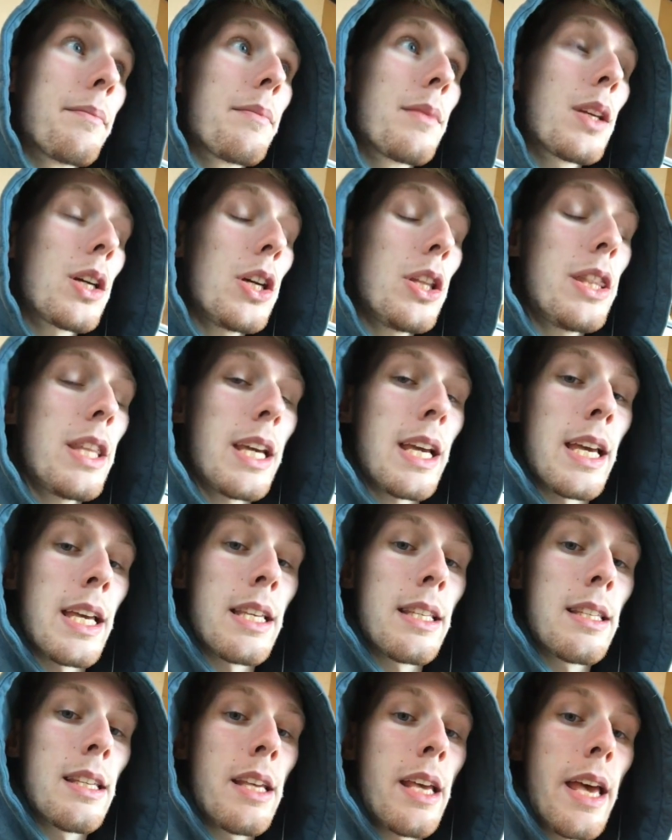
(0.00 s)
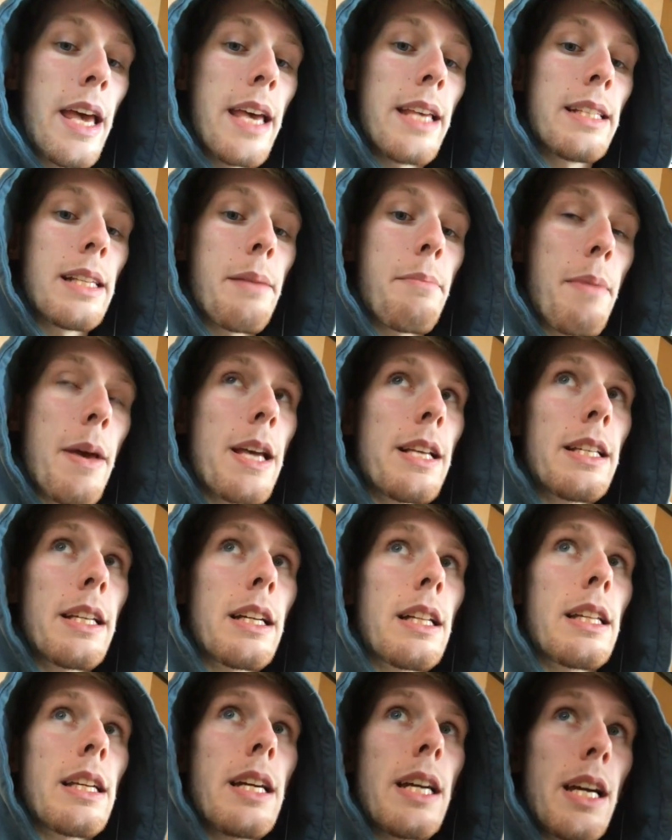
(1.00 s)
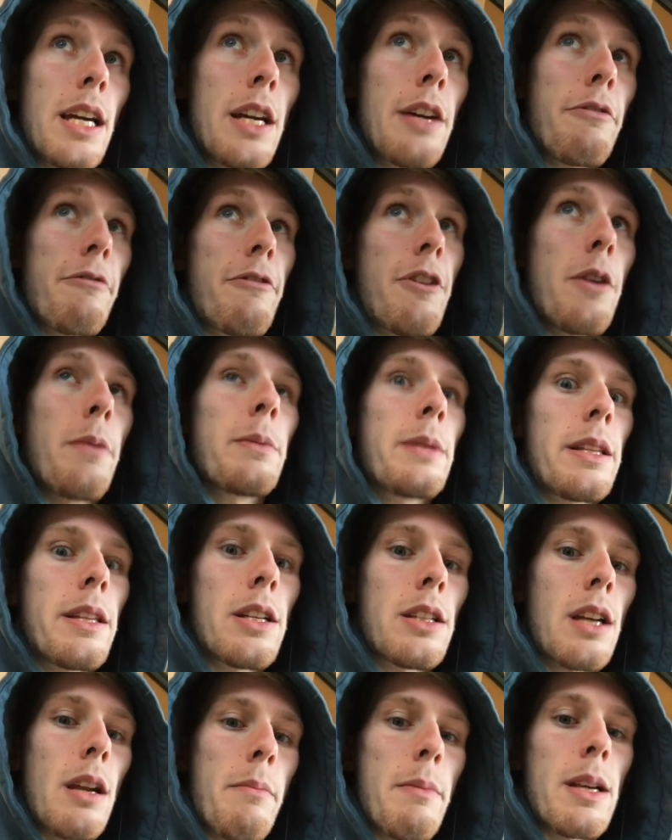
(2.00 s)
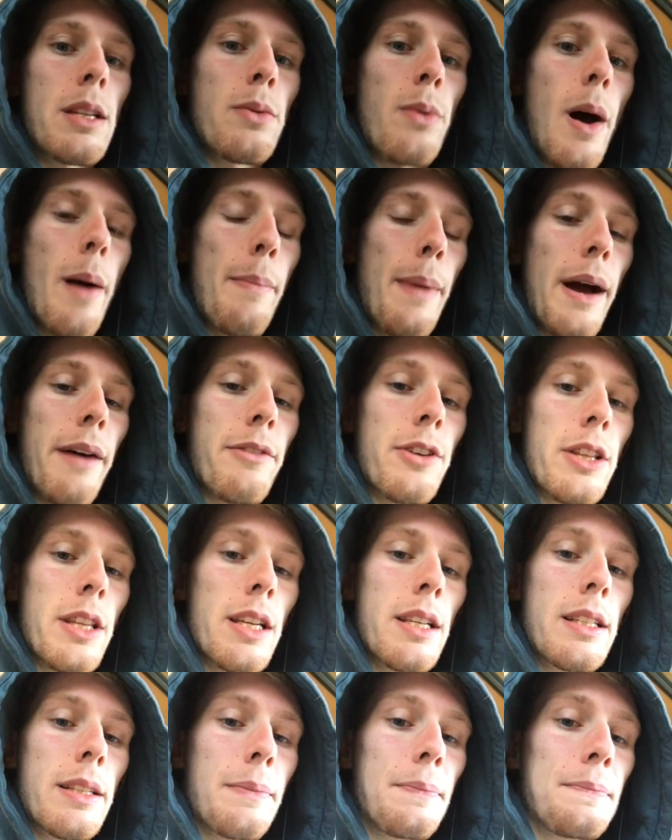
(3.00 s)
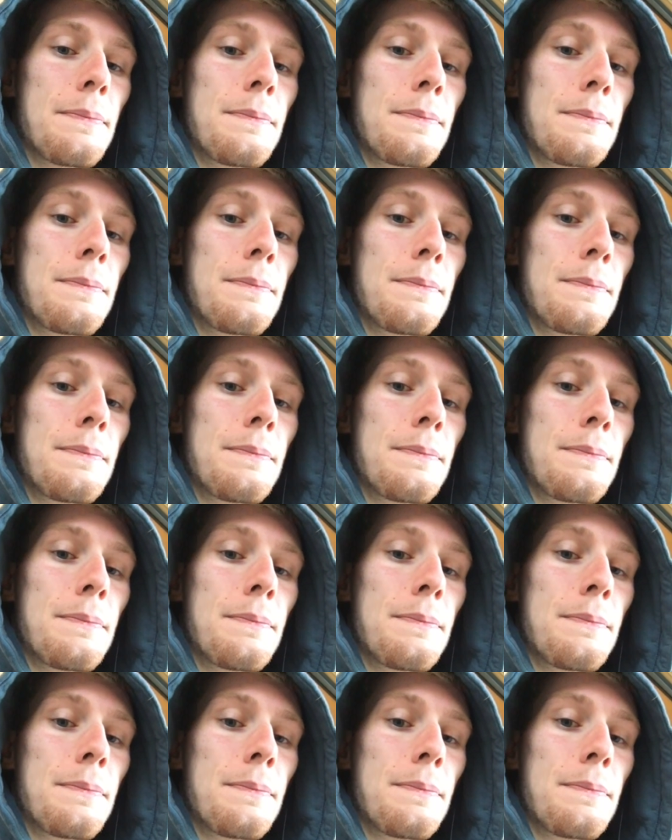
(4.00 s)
the good thing is it basically confirms that there's going to be a swap after this,